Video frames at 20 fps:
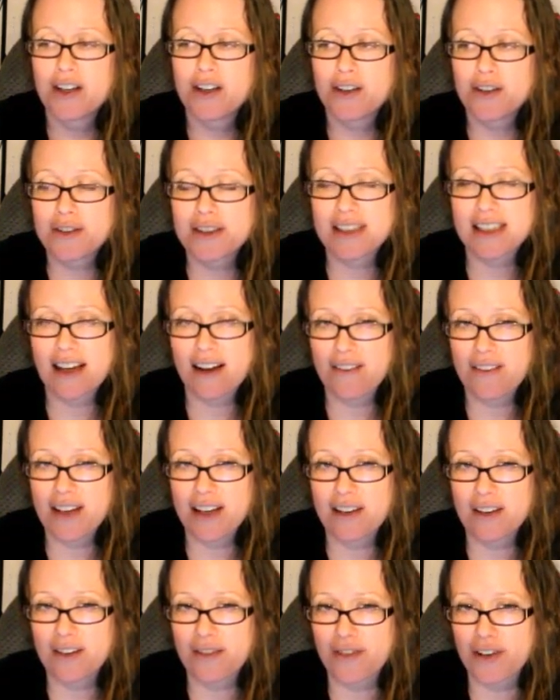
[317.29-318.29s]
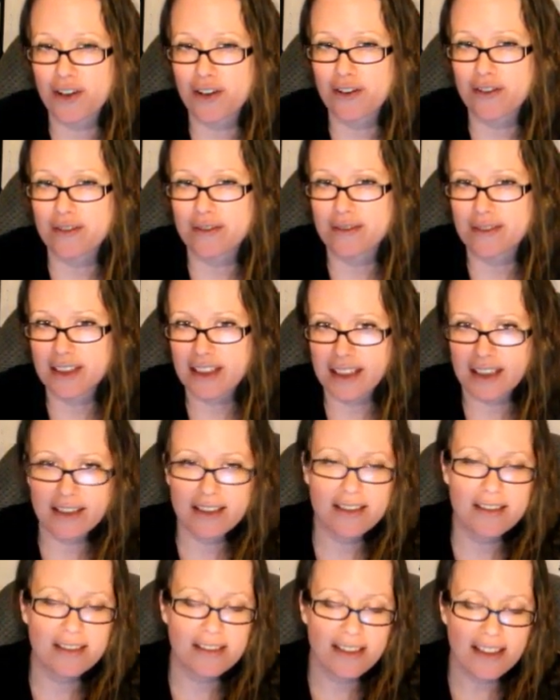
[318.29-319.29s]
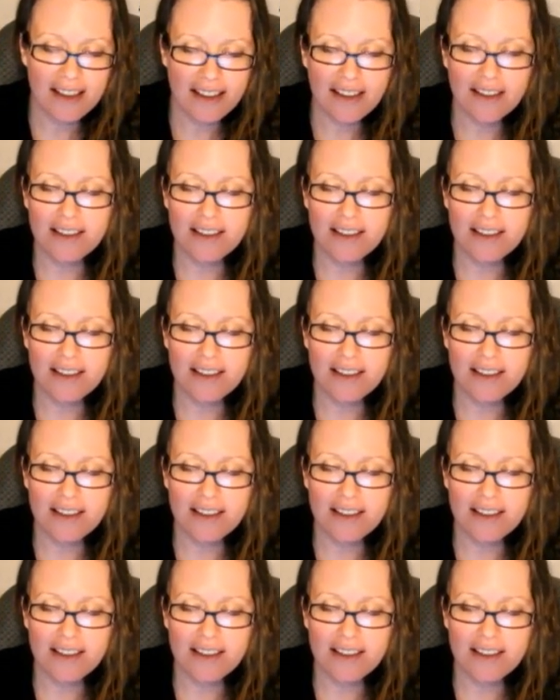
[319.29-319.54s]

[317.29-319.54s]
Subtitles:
who's savvy on the phone, because